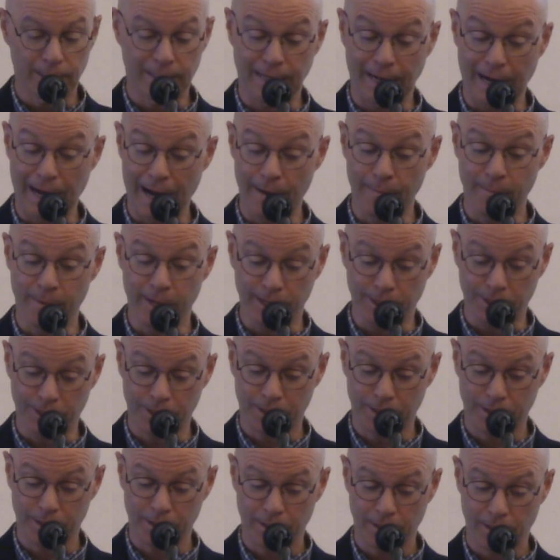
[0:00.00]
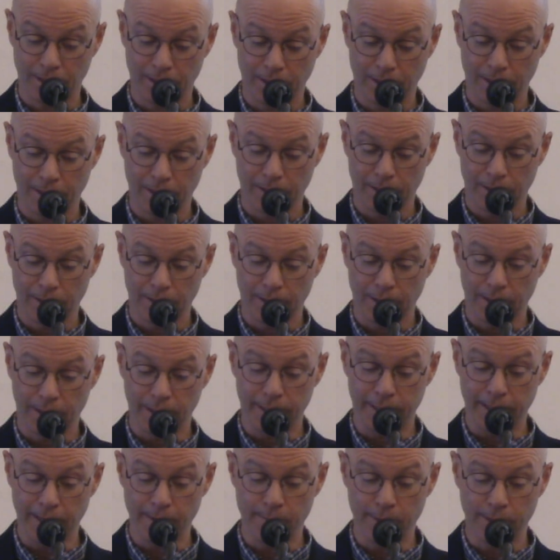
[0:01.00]
Thomas
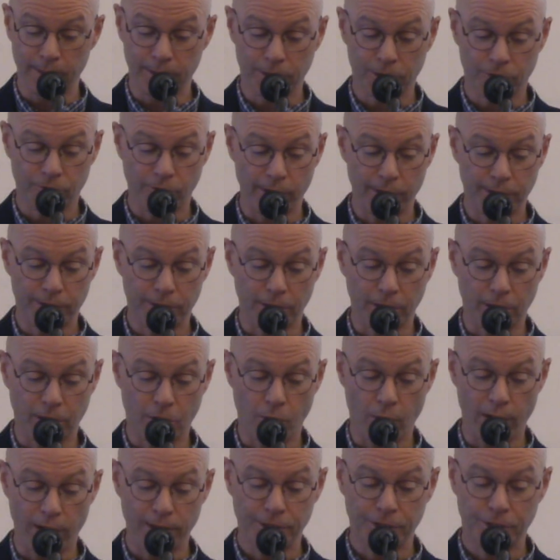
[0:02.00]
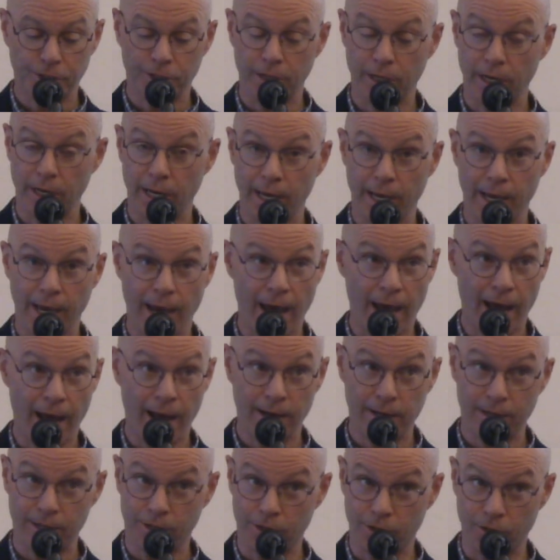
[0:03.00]
demonstrates a questioning
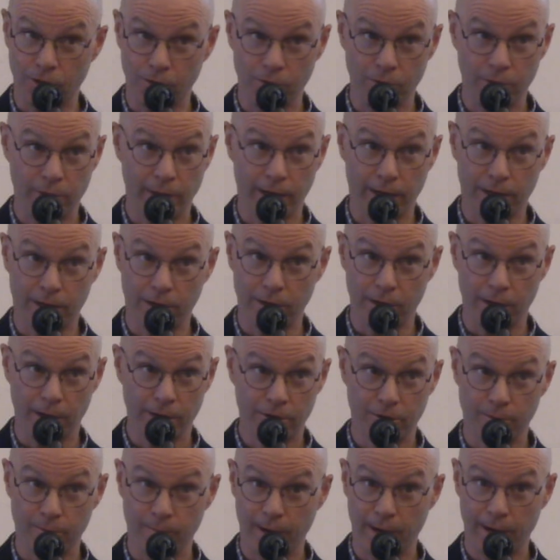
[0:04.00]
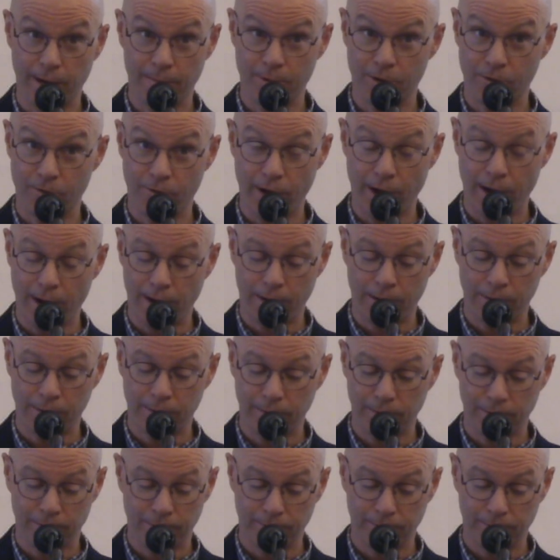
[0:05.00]
attitude that could undermine morale.